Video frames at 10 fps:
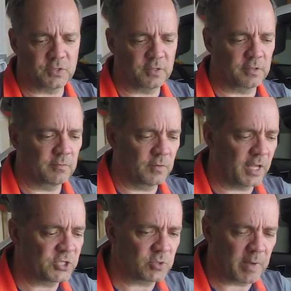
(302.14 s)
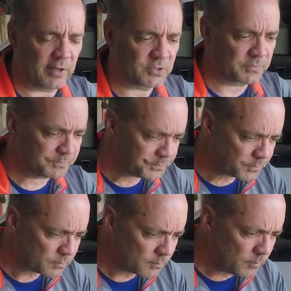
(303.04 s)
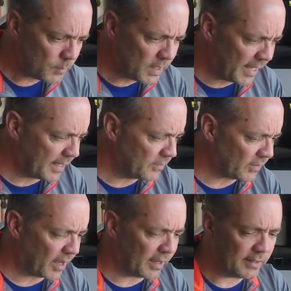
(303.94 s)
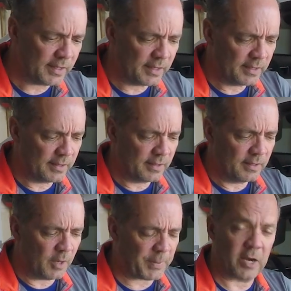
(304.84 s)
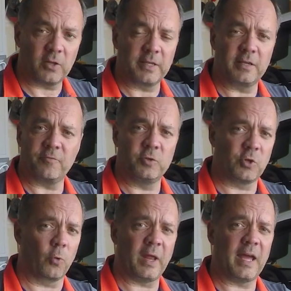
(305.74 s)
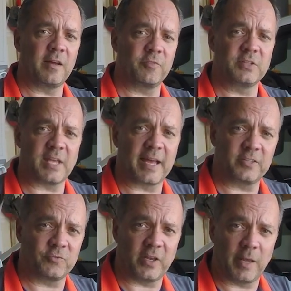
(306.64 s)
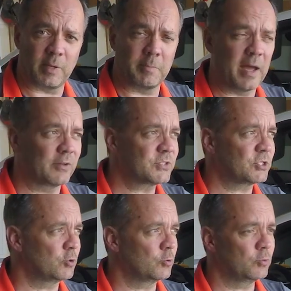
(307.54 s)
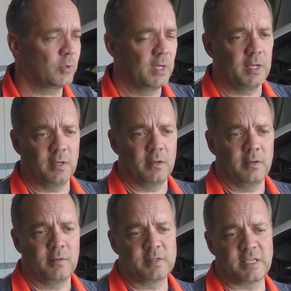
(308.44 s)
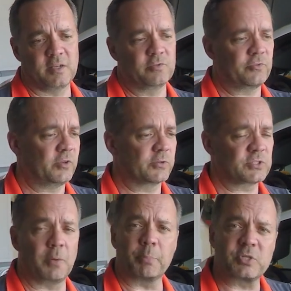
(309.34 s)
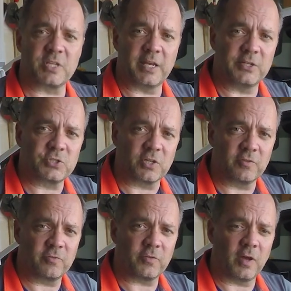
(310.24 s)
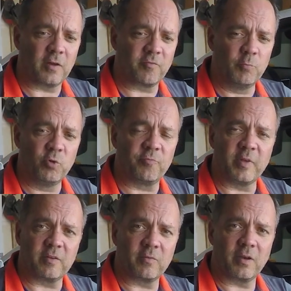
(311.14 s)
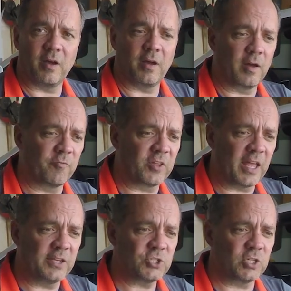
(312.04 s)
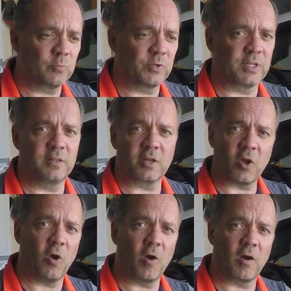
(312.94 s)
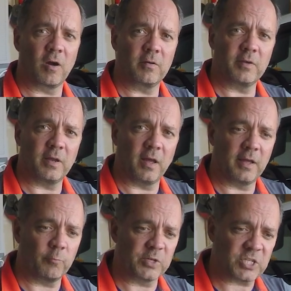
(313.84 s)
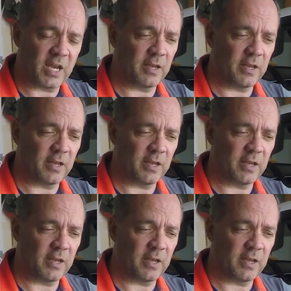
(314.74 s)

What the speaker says: the engine mounts. And apparently, if you don't have these active dynamic mounts, you give some percentage of movement of the engine within the car, which